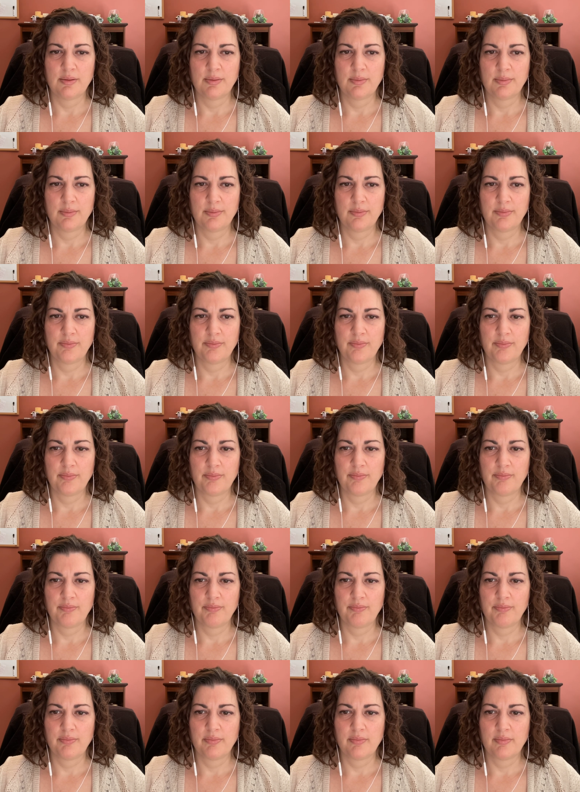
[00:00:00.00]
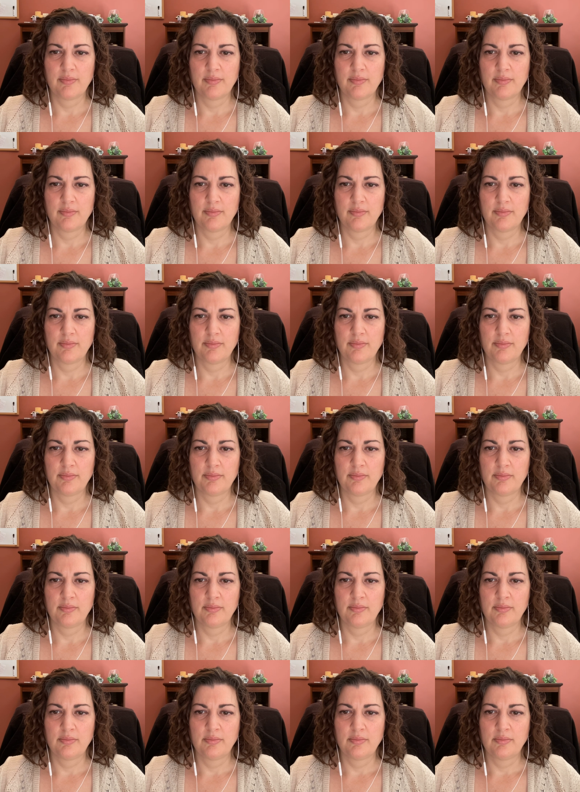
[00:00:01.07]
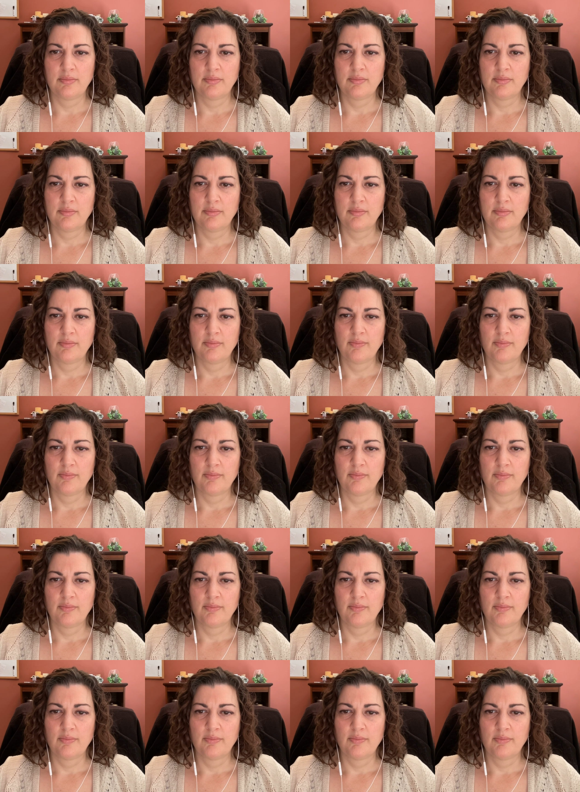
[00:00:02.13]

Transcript: (no one is talking)